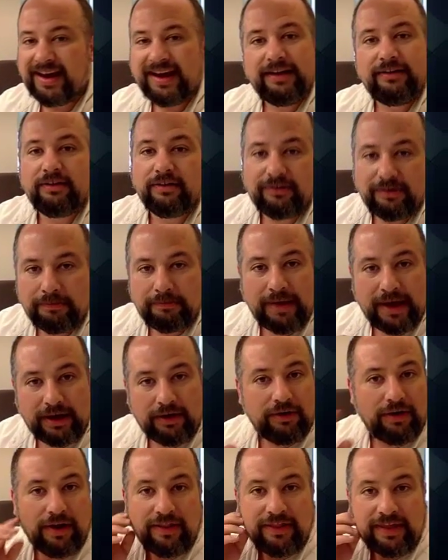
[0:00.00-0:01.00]
It doesn't
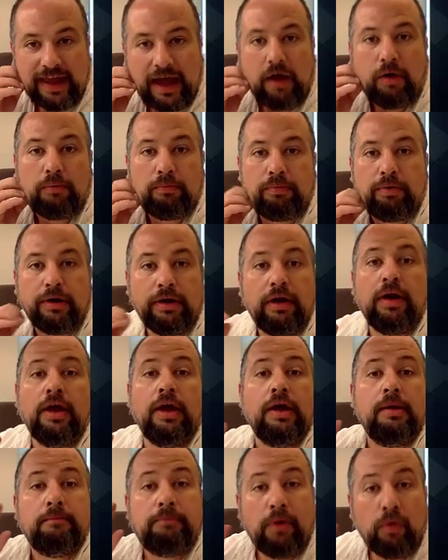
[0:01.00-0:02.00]
matter on the output,
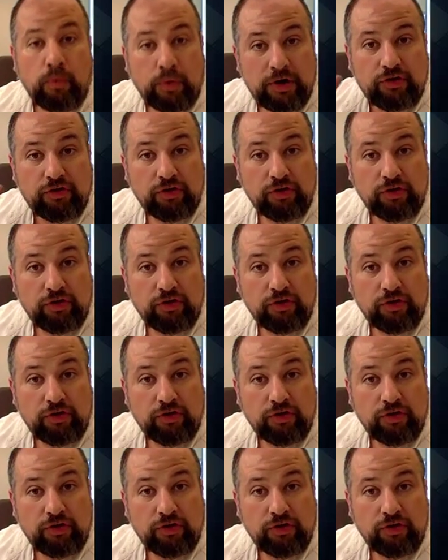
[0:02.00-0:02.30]
but we